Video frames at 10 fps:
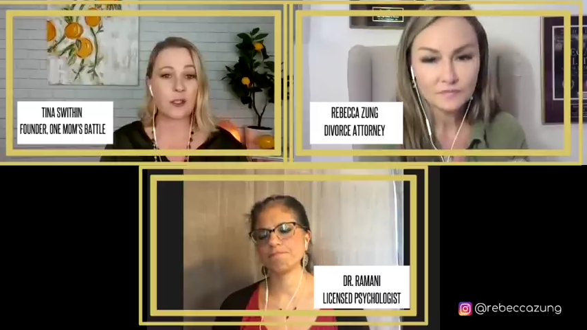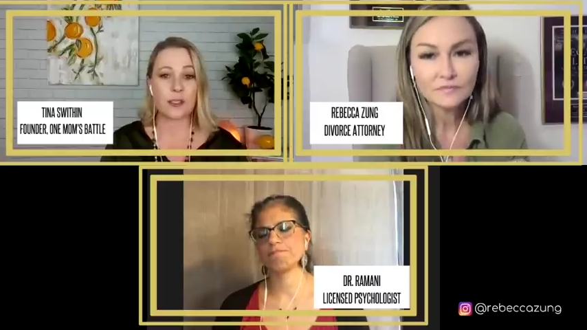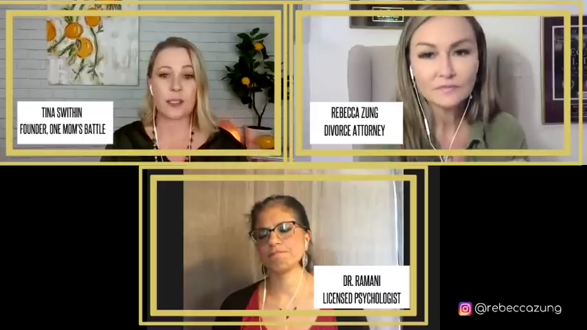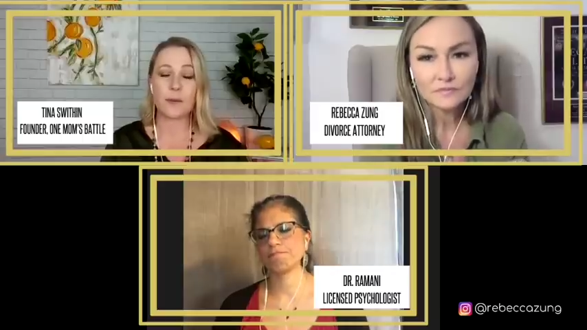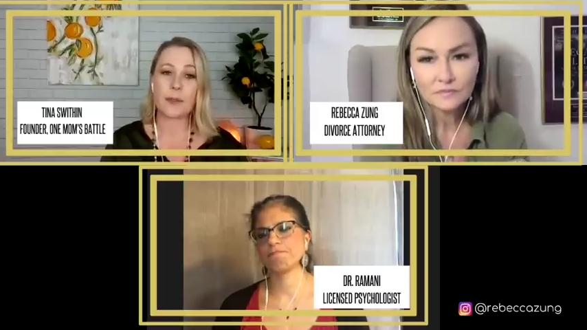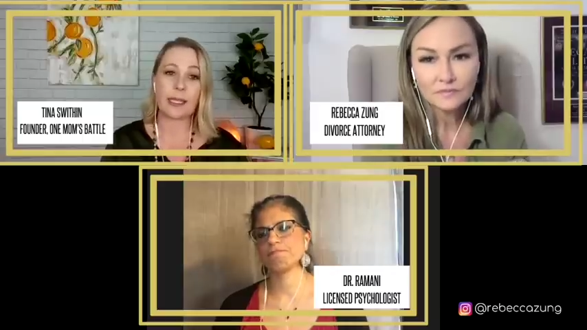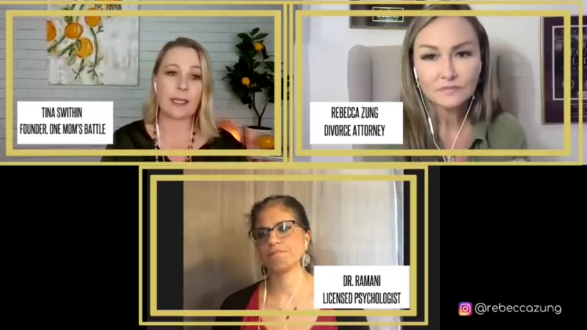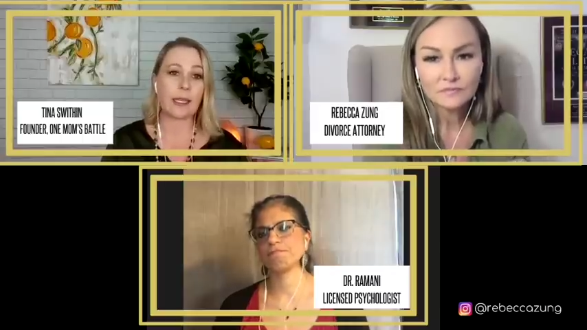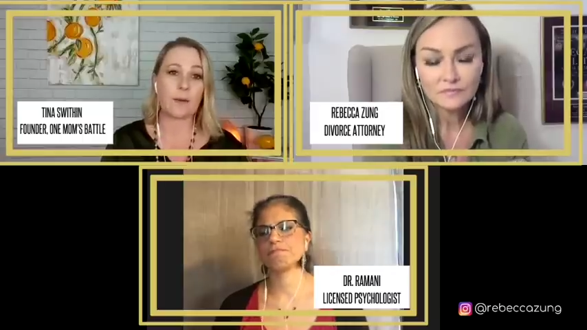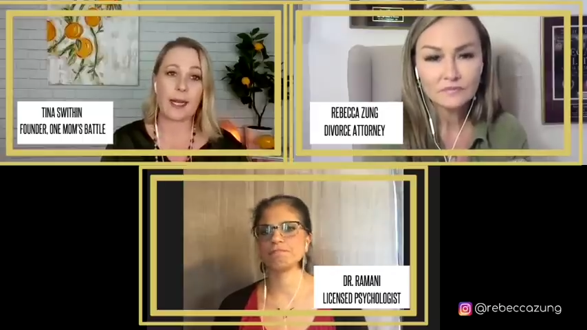Speaker 1: turn
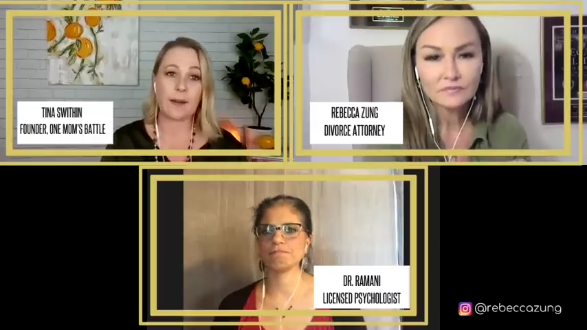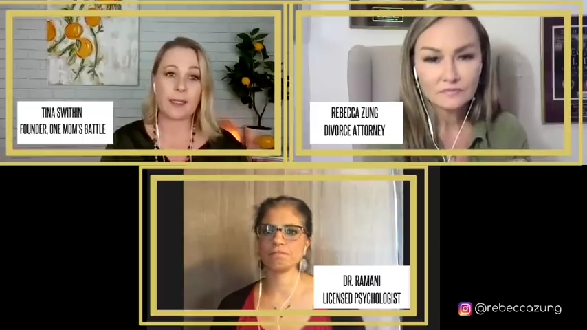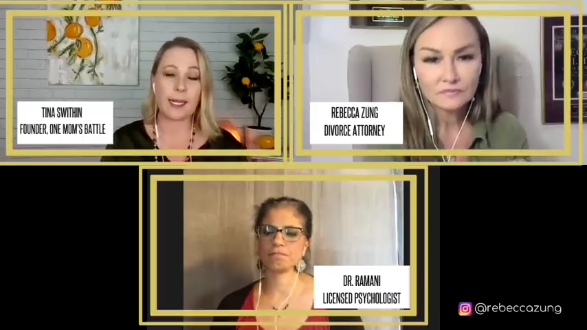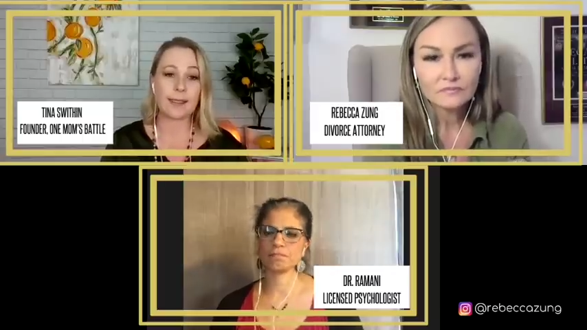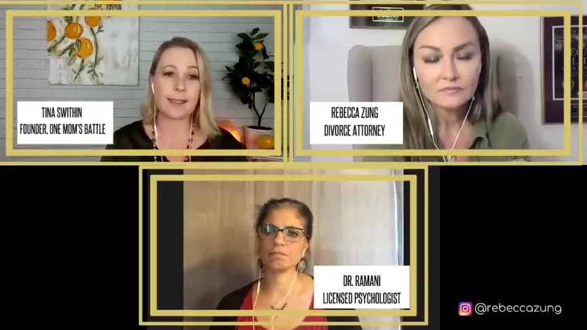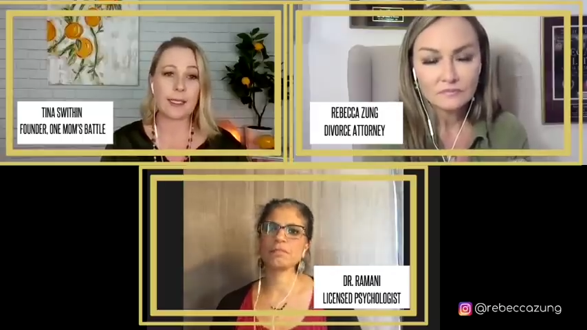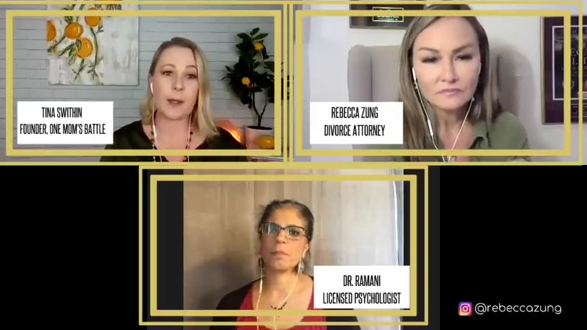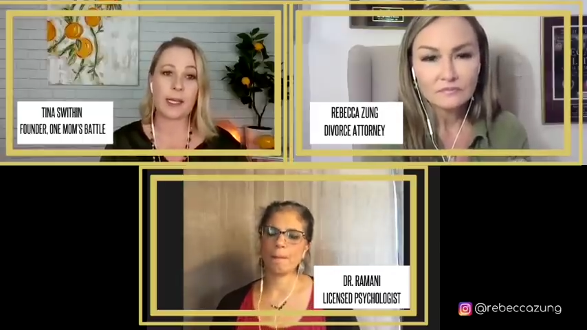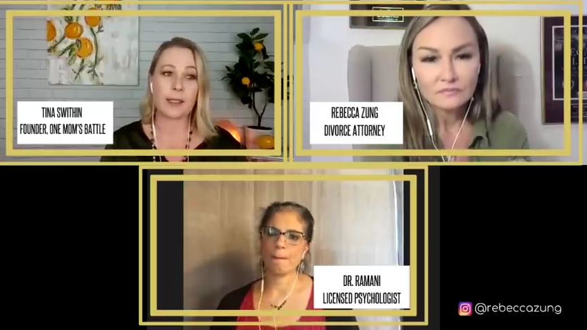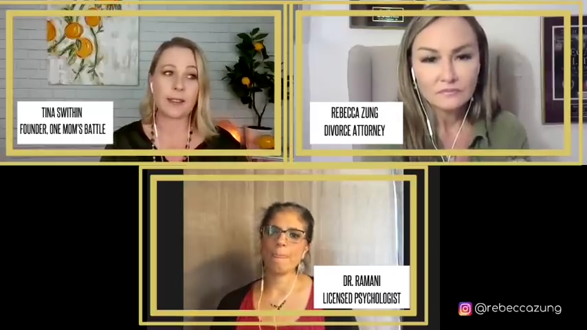completely around. I see
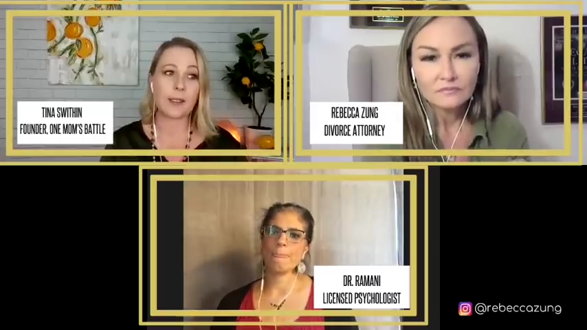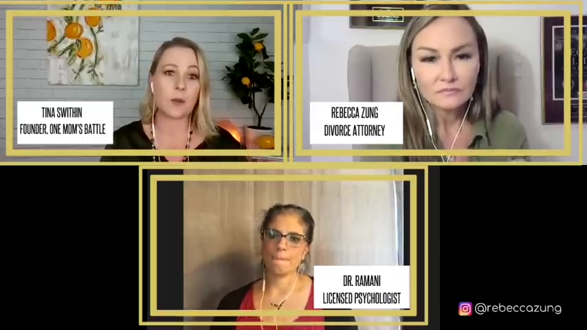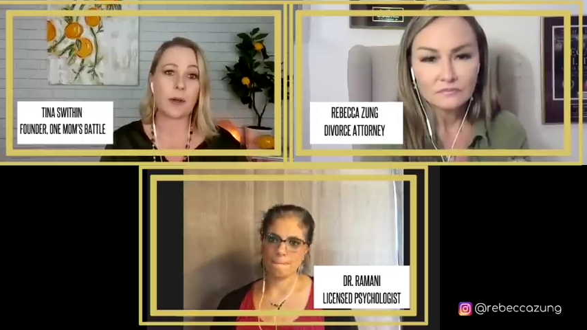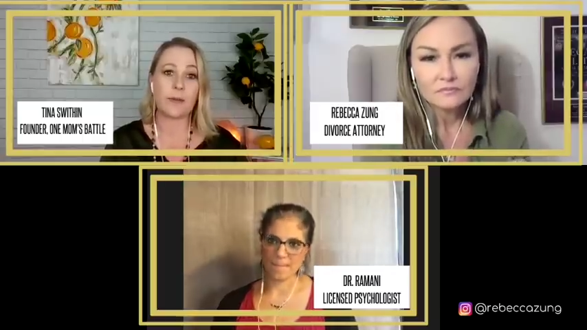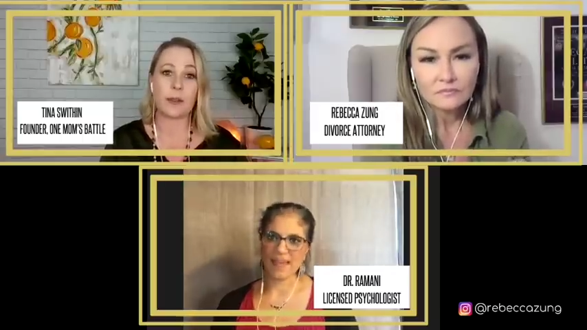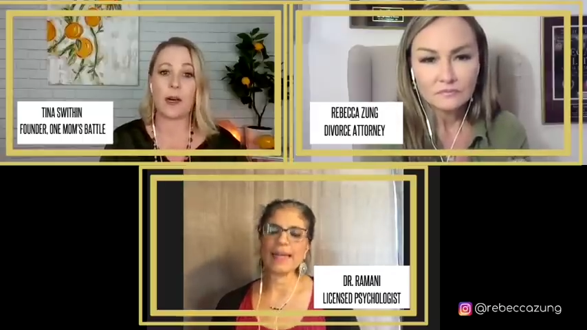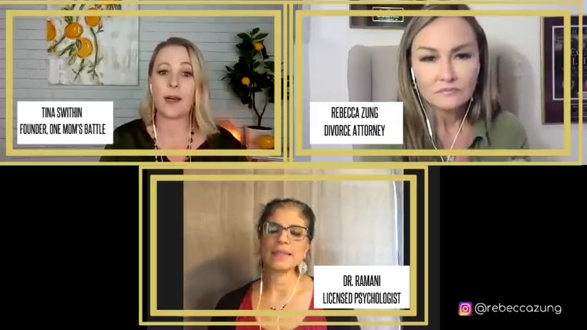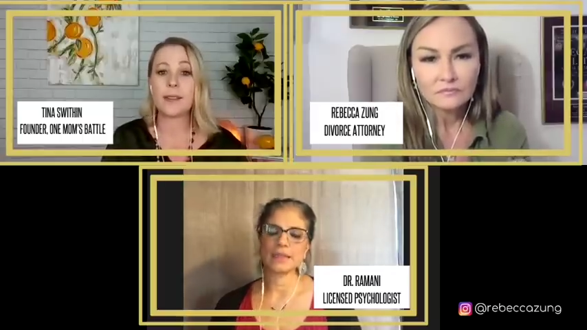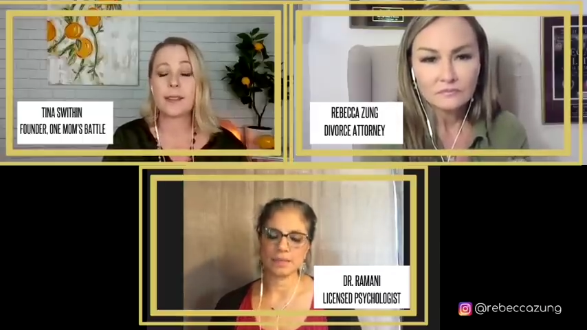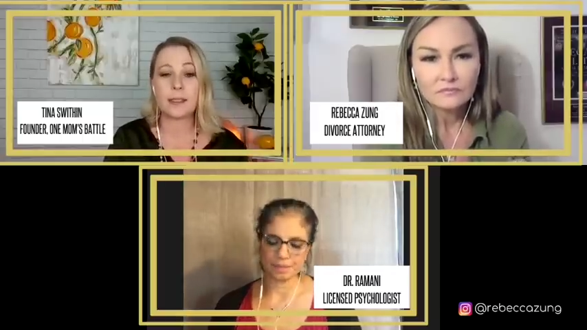parents who have
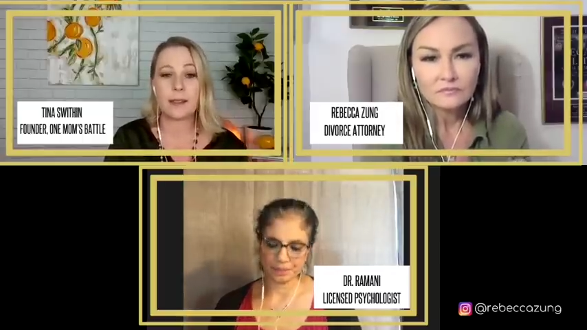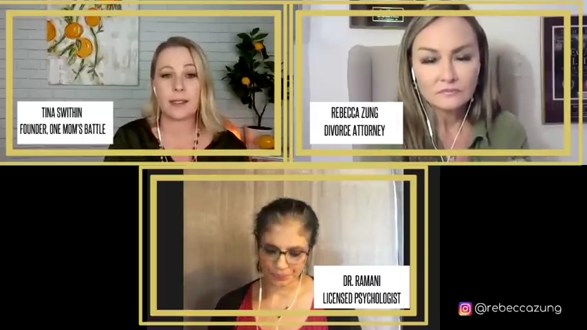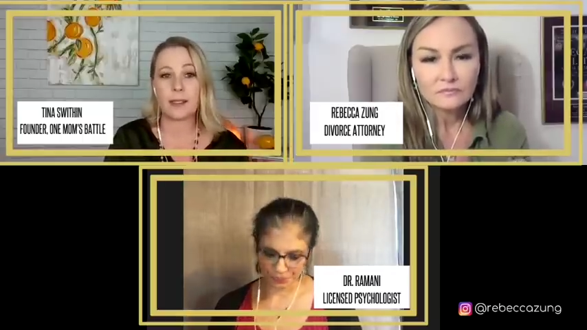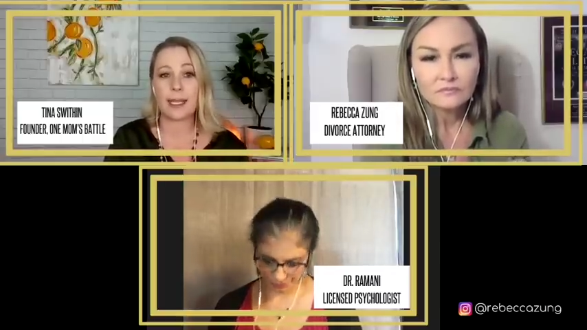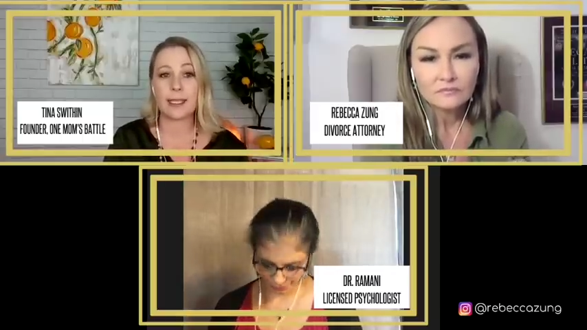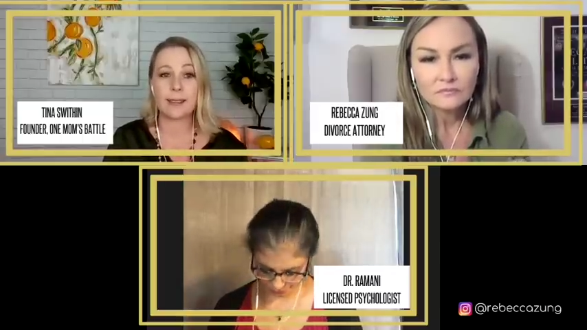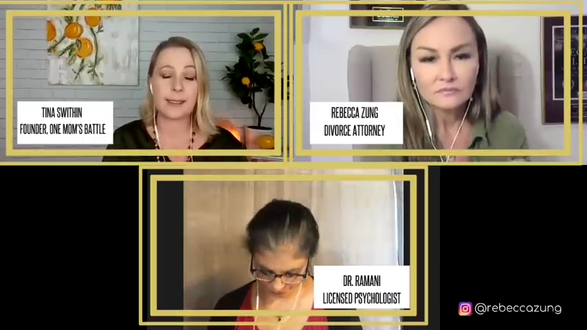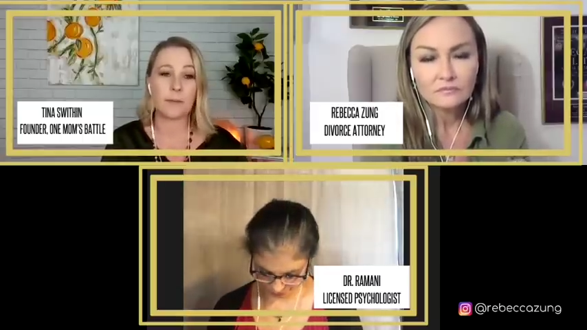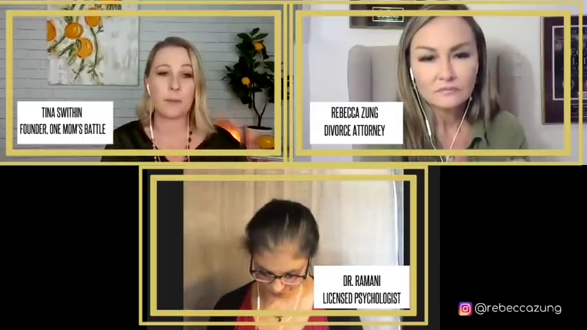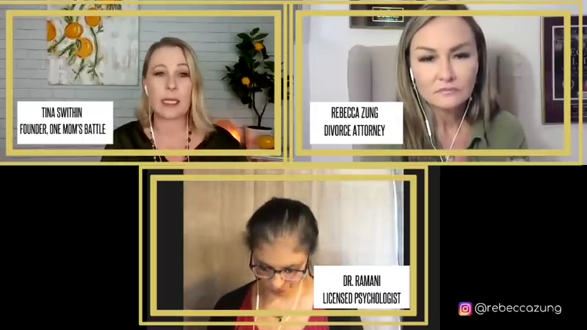lost their kids
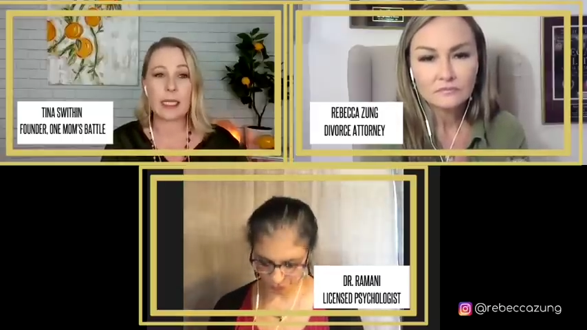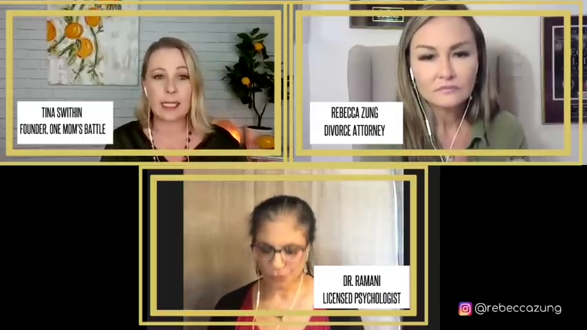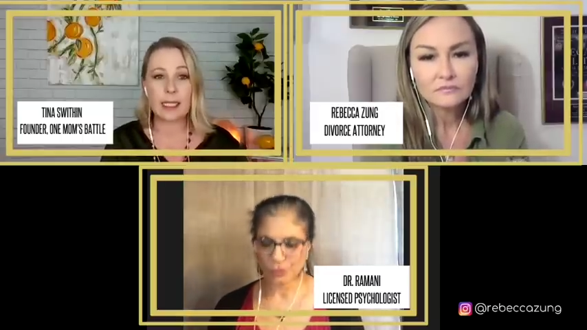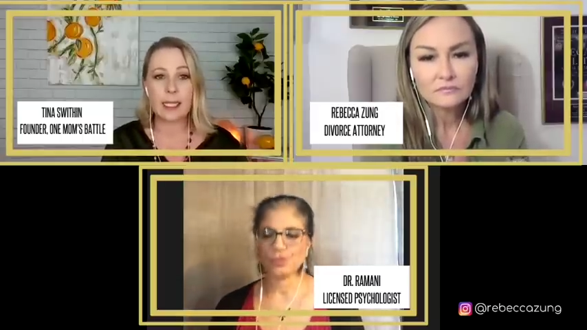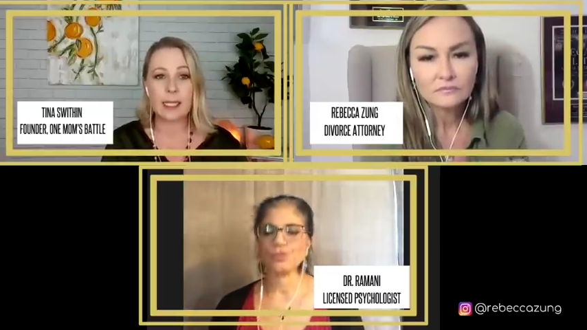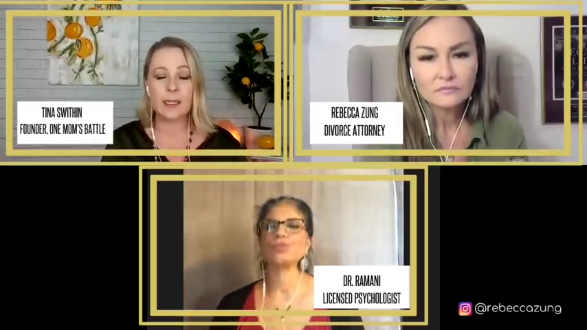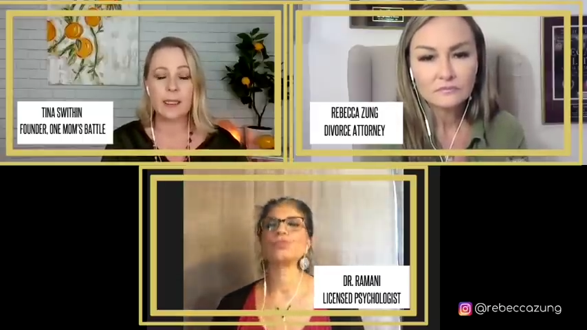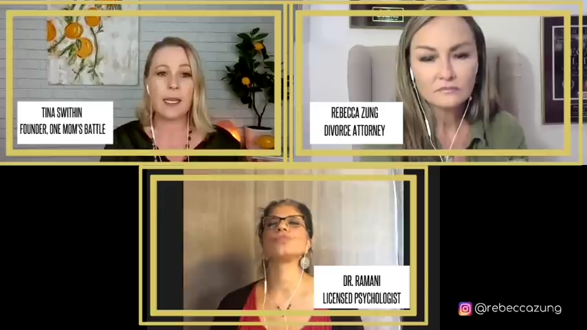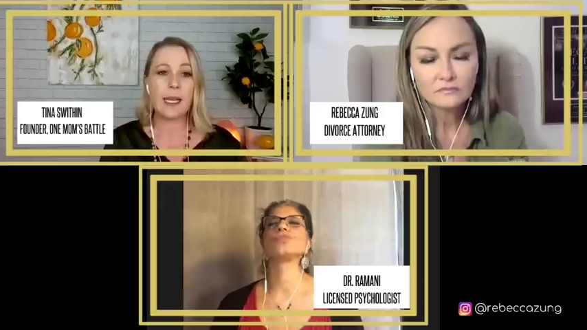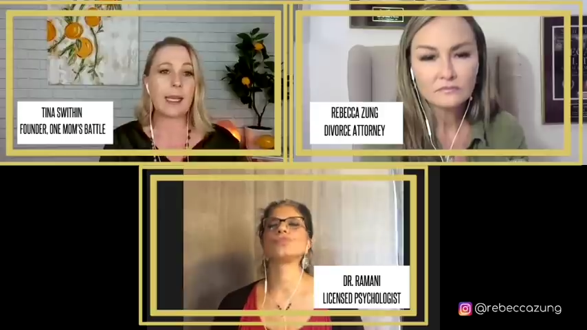completely
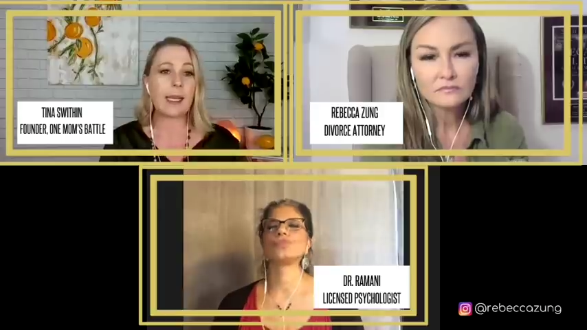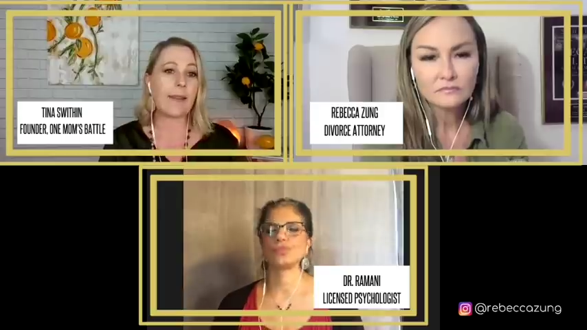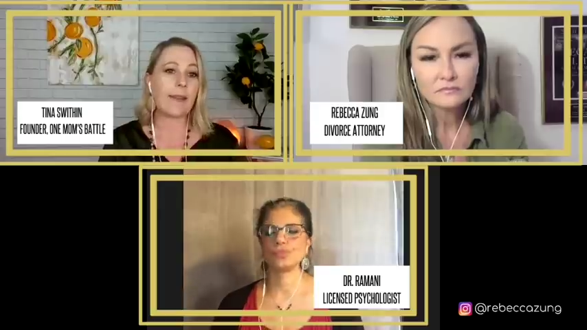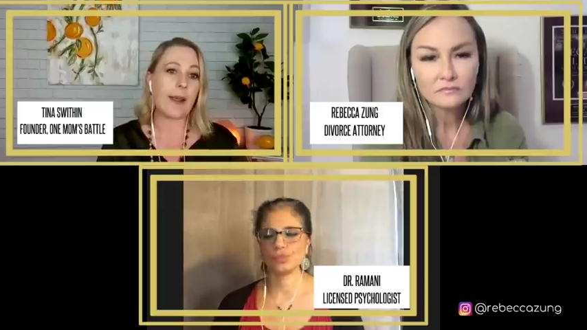get